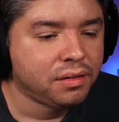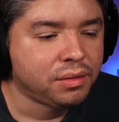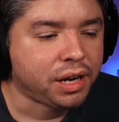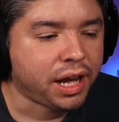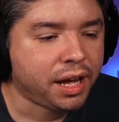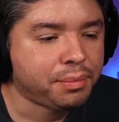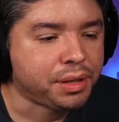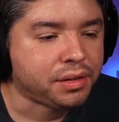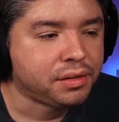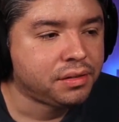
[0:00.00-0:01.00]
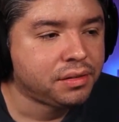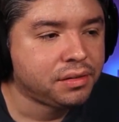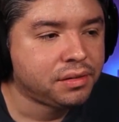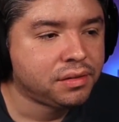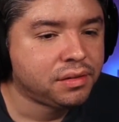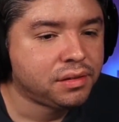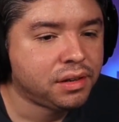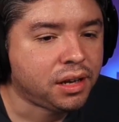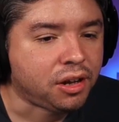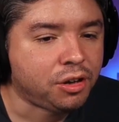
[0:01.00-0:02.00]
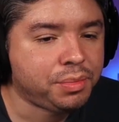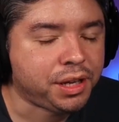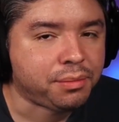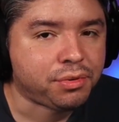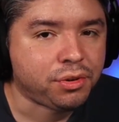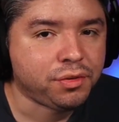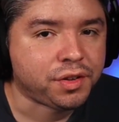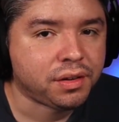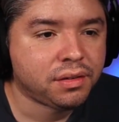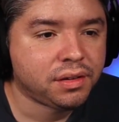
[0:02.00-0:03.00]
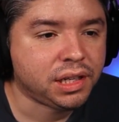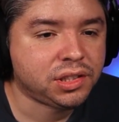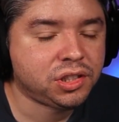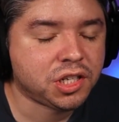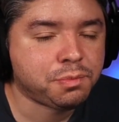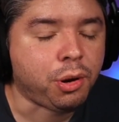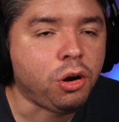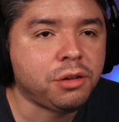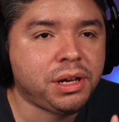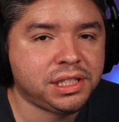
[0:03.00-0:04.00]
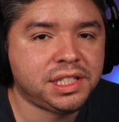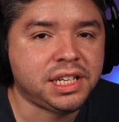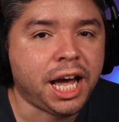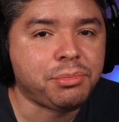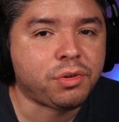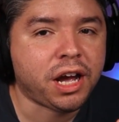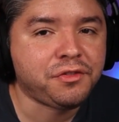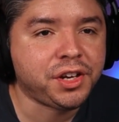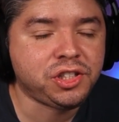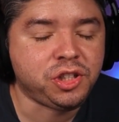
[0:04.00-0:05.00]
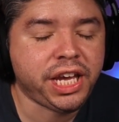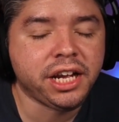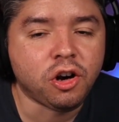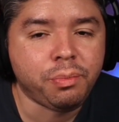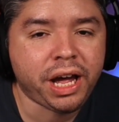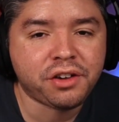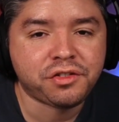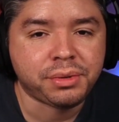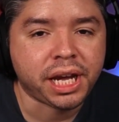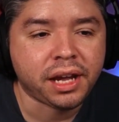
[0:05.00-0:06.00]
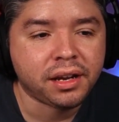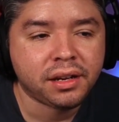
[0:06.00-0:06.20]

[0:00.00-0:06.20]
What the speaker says: What happened? I hope they improve it. It's just Pokemon Snap graphics. You can't go back from that.